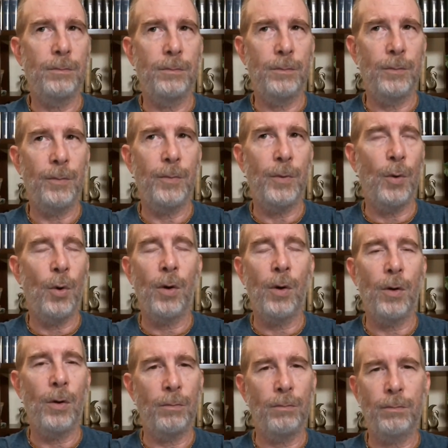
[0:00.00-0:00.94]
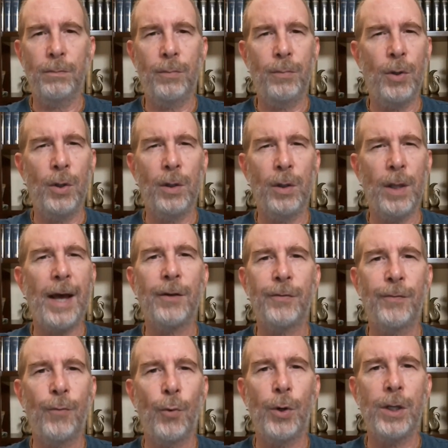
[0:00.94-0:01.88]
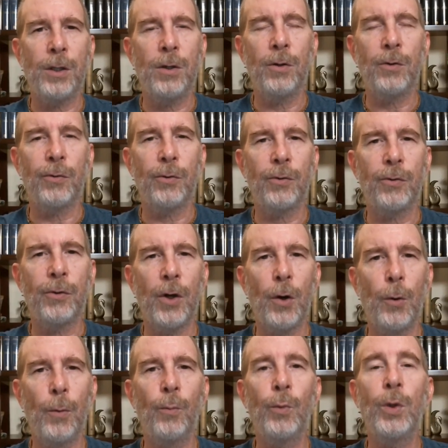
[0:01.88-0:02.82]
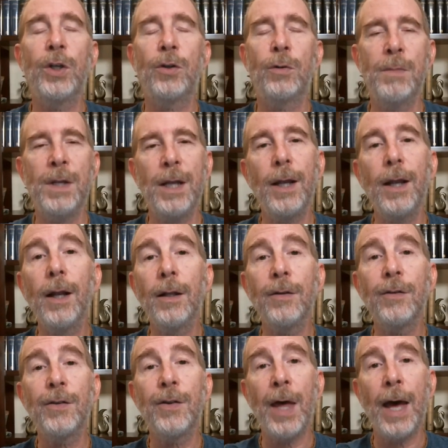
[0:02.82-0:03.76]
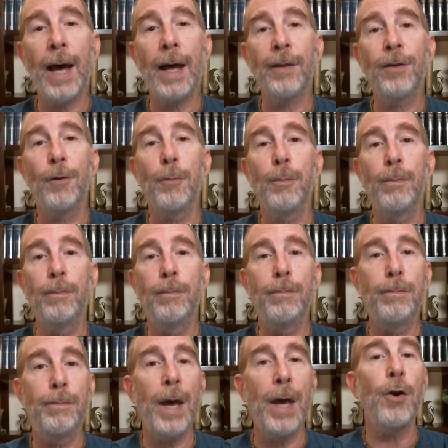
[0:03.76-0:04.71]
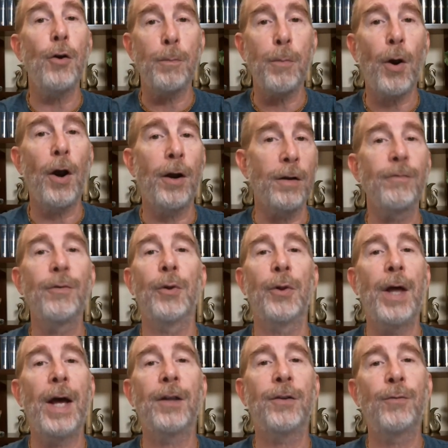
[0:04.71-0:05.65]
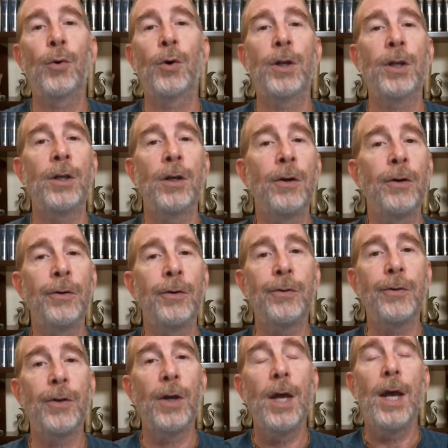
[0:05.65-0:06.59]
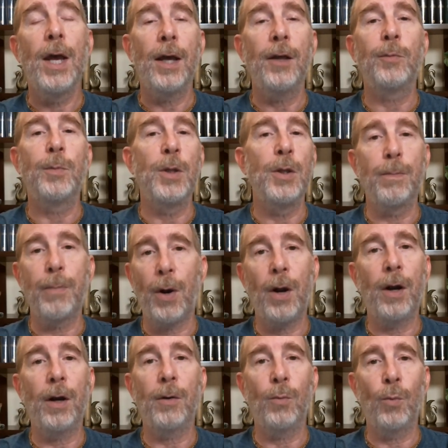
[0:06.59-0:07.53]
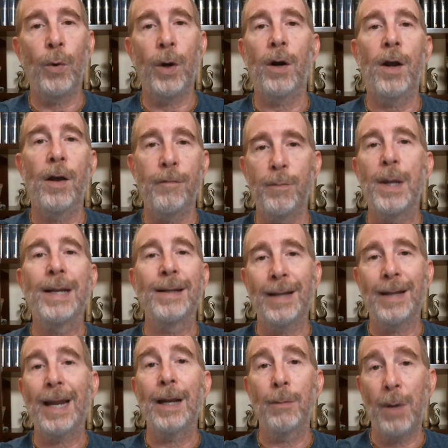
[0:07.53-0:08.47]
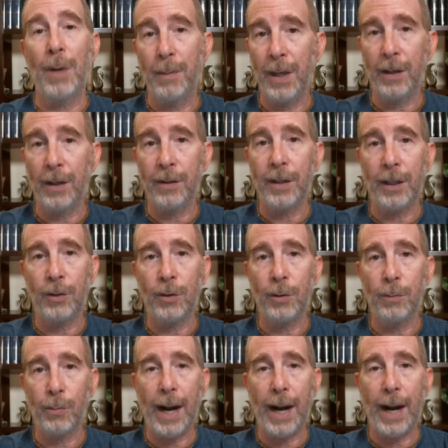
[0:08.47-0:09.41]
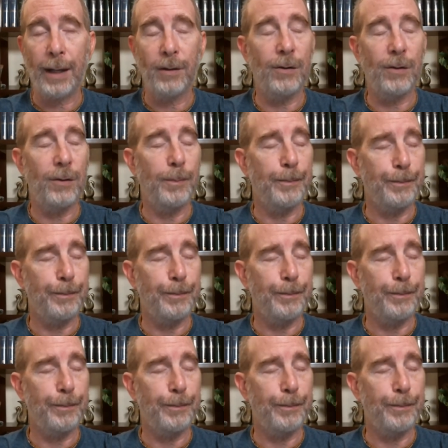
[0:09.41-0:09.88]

the last 40 years or so, which means that the better part of the last 40 years has been the part where I've maintained my meditation practice.